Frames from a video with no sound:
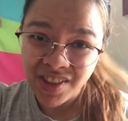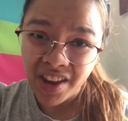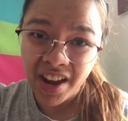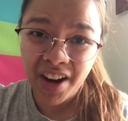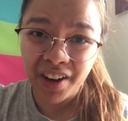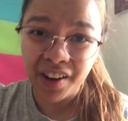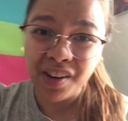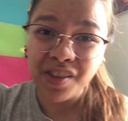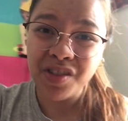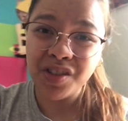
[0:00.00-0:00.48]

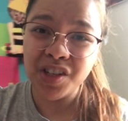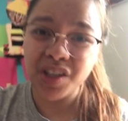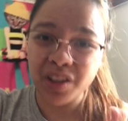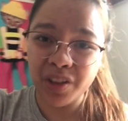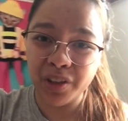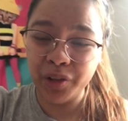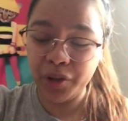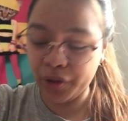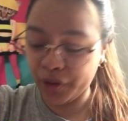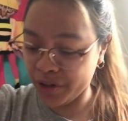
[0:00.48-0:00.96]
there
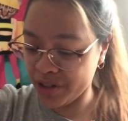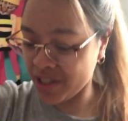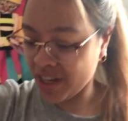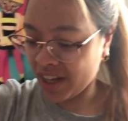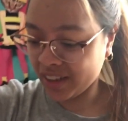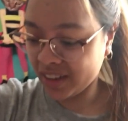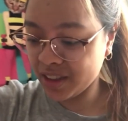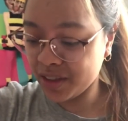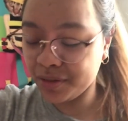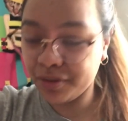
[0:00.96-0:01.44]
until you're
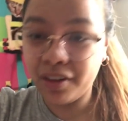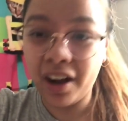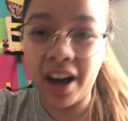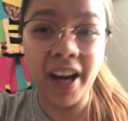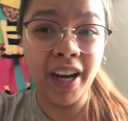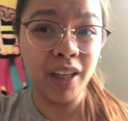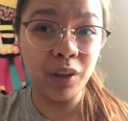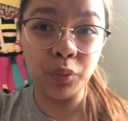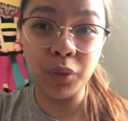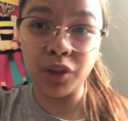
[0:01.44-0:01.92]

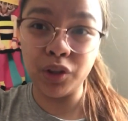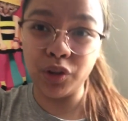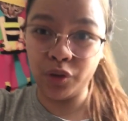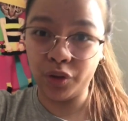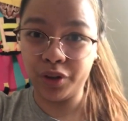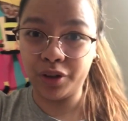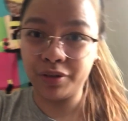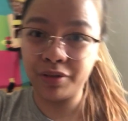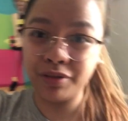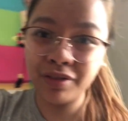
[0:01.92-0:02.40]
satisfied with
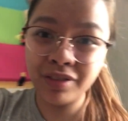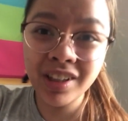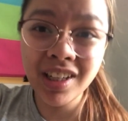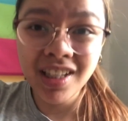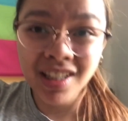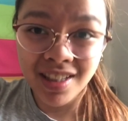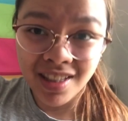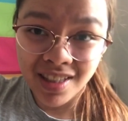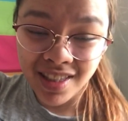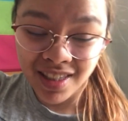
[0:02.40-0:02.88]
your
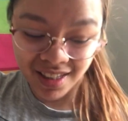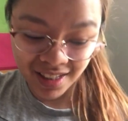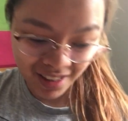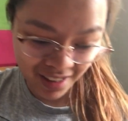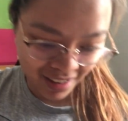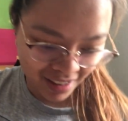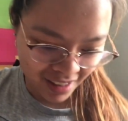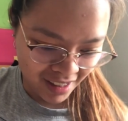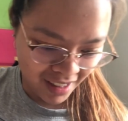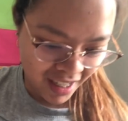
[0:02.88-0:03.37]
feet.
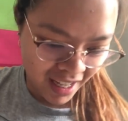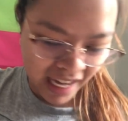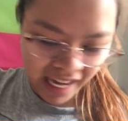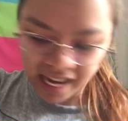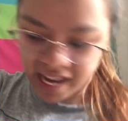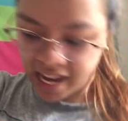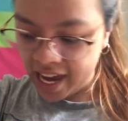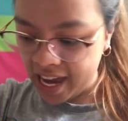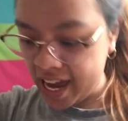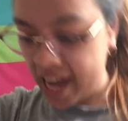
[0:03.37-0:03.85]

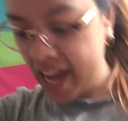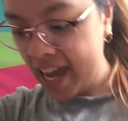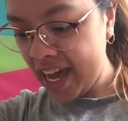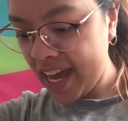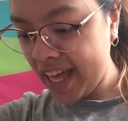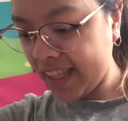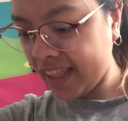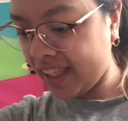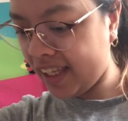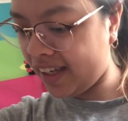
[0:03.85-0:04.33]

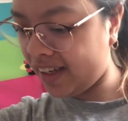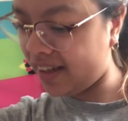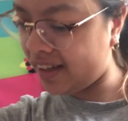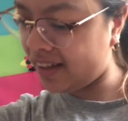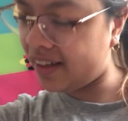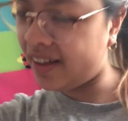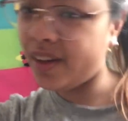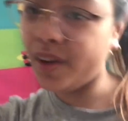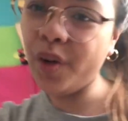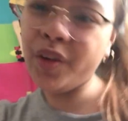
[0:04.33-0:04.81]
And
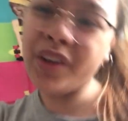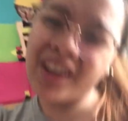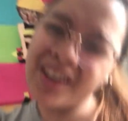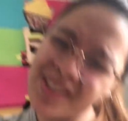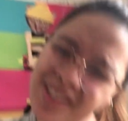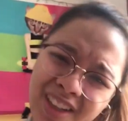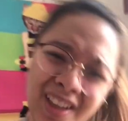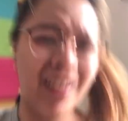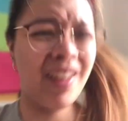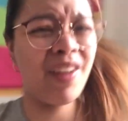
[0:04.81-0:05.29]
okay,
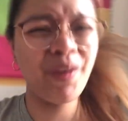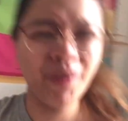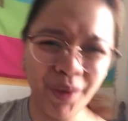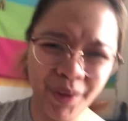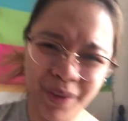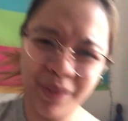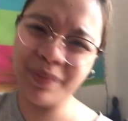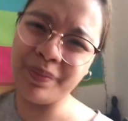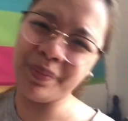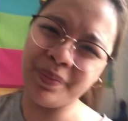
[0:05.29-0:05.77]
see you later.